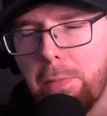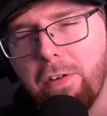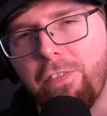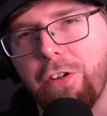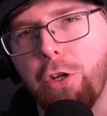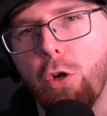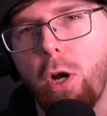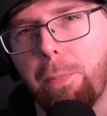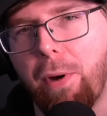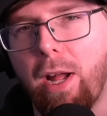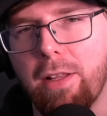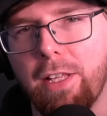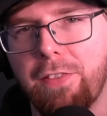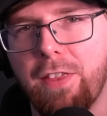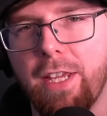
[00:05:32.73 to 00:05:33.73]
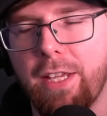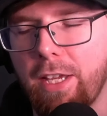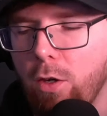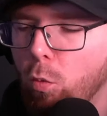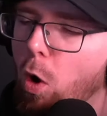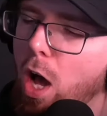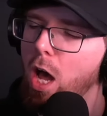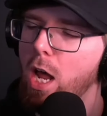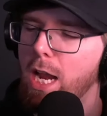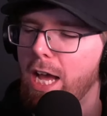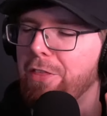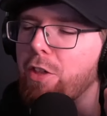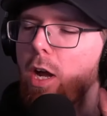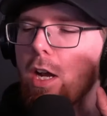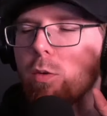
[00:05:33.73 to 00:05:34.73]
of you are probably thinking, what? I
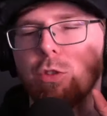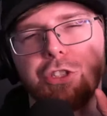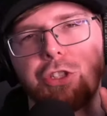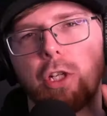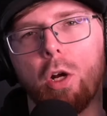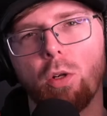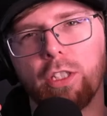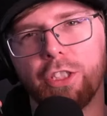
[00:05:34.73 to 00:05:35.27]
thought it was stroke